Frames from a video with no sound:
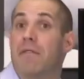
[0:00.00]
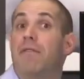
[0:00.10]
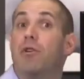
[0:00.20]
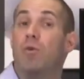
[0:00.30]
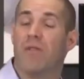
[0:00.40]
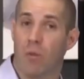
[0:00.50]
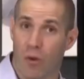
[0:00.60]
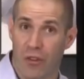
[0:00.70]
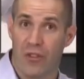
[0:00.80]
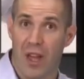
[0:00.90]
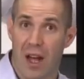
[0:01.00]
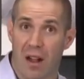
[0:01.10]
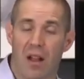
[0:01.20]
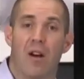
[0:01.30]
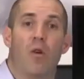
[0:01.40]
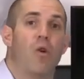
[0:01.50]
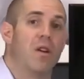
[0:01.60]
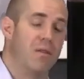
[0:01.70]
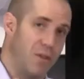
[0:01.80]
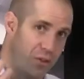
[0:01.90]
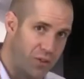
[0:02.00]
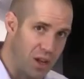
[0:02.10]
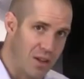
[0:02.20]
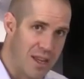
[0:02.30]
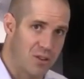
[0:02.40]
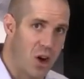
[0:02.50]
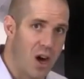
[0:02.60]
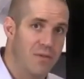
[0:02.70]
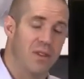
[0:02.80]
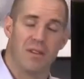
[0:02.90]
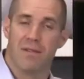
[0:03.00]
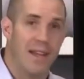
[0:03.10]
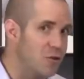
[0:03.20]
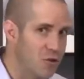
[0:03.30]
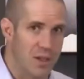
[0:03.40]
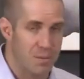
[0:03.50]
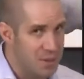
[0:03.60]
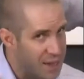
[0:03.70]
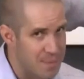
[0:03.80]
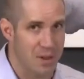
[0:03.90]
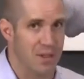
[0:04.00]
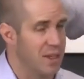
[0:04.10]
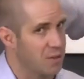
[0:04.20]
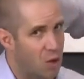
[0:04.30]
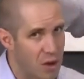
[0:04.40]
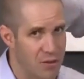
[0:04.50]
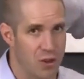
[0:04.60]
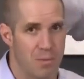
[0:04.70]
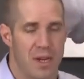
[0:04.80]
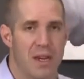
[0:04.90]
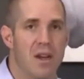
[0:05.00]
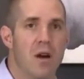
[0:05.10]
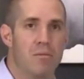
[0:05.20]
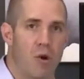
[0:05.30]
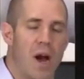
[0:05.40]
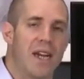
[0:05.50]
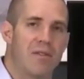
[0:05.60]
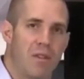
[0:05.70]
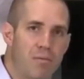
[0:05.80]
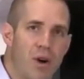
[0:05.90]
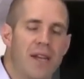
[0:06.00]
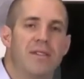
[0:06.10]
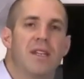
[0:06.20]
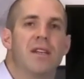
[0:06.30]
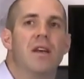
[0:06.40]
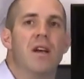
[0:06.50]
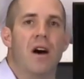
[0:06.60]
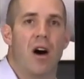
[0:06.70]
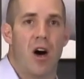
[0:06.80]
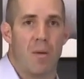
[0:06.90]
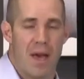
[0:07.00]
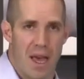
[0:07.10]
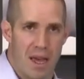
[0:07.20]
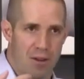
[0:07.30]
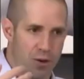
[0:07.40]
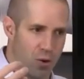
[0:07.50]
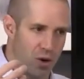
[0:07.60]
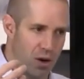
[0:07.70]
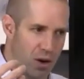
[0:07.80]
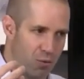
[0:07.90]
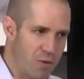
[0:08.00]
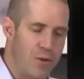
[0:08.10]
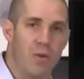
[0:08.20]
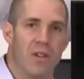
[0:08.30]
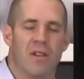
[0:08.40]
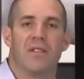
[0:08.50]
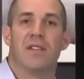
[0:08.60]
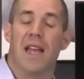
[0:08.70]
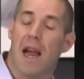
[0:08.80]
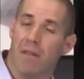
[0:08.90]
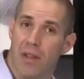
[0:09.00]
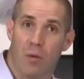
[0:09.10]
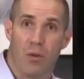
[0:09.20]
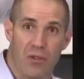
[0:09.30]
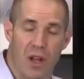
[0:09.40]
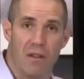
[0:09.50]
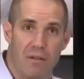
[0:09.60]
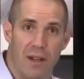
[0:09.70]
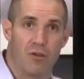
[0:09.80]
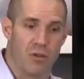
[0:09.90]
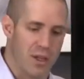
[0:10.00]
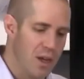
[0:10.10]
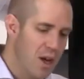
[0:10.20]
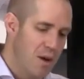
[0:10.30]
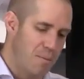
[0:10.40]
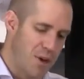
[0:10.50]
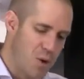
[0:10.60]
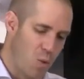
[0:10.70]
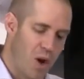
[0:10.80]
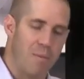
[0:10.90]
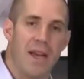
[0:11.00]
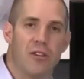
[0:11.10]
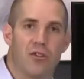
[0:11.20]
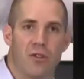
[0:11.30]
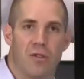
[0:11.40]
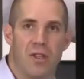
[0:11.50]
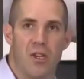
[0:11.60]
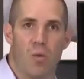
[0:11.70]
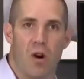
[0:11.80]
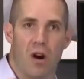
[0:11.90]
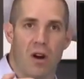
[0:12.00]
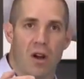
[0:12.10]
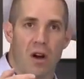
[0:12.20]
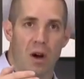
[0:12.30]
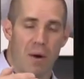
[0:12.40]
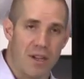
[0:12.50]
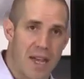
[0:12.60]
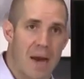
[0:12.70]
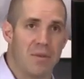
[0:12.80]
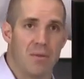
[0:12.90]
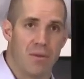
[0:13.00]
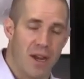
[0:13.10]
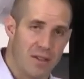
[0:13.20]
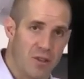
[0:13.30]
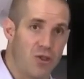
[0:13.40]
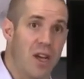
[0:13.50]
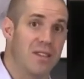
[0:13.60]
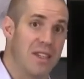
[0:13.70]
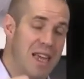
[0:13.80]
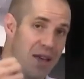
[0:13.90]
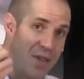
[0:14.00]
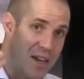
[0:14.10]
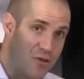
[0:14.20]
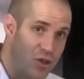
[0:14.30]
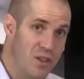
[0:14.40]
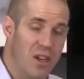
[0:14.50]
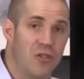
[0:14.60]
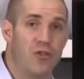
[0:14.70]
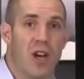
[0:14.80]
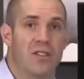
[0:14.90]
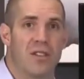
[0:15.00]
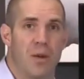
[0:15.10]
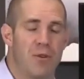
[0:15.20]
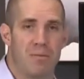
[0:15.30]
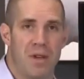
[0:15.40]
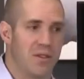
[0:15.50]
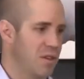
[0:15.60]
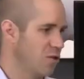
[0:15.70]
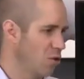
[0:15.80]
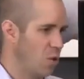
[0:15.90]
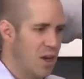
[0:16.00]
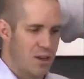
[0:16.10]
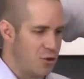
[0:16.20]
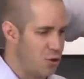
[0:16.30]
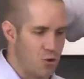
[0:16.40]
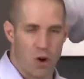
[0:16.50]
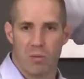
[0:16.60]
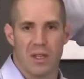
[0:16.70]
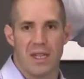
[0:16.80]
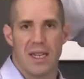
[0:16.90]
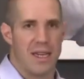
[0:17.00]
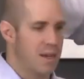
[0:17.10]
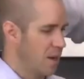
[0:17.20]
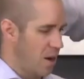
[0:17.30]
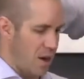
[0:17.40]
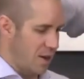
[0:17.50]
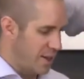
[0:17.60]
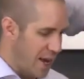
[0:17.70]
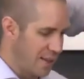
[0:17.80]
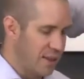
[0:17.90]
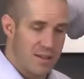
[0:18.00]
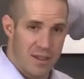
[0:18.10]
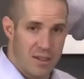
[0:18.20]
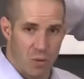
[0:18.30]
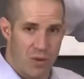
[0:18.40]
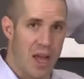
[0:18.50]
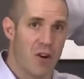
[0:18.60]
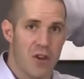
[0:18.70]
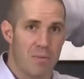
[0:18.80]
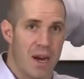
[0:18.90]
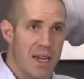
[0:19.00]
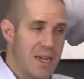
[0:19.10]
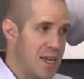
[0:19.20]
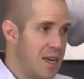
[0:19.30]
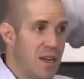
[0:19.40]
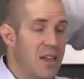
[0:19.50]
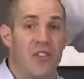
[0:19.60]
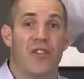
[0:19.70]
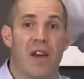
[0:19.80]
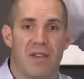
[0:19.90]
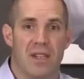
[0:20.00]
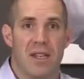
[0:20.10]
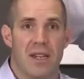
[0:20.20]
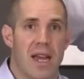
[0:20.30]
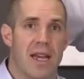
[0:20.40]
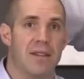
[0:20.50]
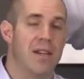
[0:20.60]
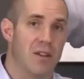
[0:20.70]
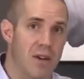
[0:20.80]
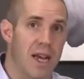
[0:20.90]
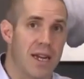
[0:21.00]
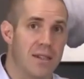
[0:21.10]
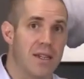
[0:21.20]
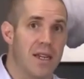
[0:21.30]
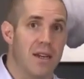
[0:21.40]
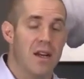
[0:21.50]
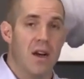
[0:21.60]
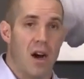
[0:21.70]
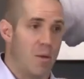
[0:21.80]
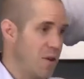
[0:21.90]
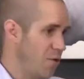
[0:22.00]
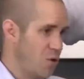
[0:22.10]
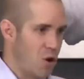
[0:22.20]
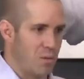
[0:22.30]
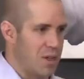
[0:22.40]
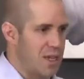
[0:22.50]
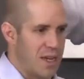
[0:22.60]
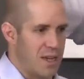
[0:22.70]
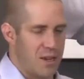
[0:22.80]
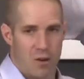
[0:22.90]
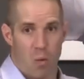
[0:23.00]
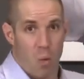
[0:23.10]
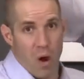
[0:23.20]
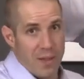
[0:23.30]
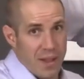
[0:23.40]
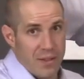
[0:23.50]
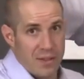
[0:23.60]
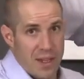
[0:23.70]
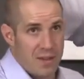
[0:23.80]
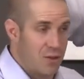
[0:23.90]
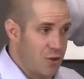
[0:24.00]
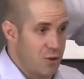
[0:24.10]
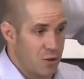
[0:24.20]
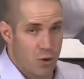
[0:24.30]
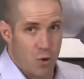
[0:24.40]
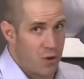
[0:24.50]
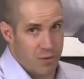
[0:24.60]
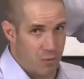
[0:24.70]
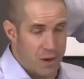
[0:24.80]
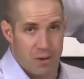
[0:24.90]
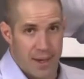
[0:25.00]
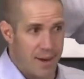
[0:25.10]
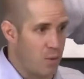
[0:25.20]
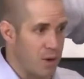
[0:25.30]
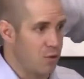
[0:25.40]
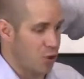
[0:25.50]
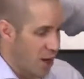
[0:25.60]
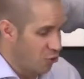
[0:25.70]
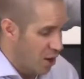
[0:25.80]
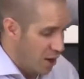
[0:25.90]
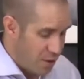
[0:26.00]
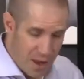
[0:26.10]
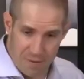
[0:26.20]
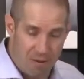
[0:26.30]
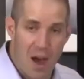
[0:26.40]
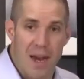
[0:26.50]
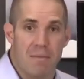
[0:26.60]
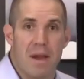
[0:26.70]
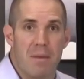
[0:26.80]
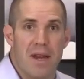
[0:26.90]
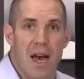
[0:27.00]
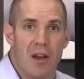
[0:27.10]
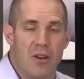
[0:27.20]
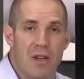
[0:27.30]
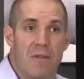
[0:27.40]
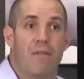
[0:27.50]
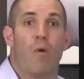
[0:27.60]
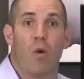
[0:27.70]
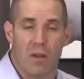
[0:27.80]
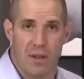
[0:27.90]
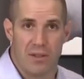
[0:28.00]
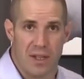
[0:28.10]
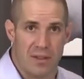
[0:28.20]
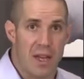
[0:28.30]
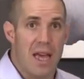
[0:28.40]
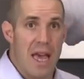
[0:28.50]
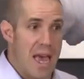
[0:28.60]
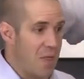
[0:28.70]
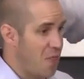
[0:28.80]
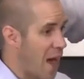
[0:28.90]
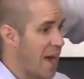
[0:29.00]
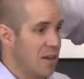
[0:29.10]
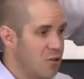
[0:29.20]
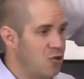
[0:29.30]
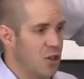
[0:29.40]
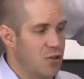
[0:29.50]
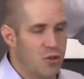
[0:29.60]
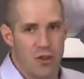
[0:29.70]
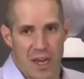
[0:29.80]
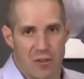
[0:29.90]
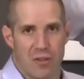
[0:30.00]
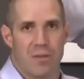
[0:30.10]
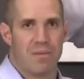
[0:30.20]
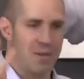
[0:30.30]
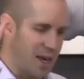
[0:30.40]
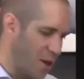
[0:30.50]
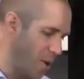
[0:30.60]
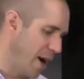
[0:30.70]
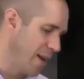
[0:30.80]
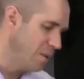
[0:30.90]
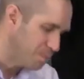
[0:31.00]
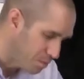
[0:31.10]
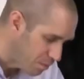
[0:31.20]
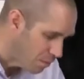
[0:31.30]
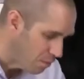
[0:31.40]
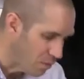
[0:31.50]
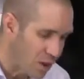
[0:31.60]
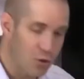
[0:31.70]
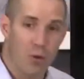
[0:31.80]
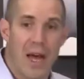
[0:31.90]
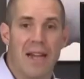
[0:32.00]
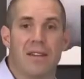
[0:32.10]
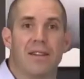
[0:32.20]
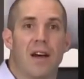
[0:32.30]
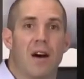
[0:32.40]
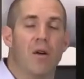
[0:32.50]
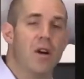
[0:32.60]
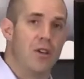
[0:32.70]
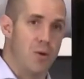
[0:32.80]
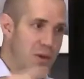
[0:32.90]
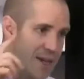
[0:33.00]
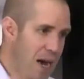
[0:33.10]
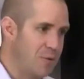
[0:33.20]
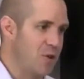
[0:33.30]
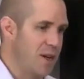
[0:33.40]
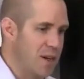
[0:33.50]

and few of them will sell, or they'll sell less often eventually, typically, as long as you're being proactive with pricing and you're reviewing the listing. Everything will sell eventually, but you want to make sure that you are adapting the price and adjusting, and then just adjusting up your business. So do you normally need 10 listings? Well, now you might need 17, 18, or 19. If you normally need, 1 listing to do your goals, we don't care, we don't judge, then fine. Maybe now you need 4 listings, and that just changes. Thank you, Addie. So that is how you adapt your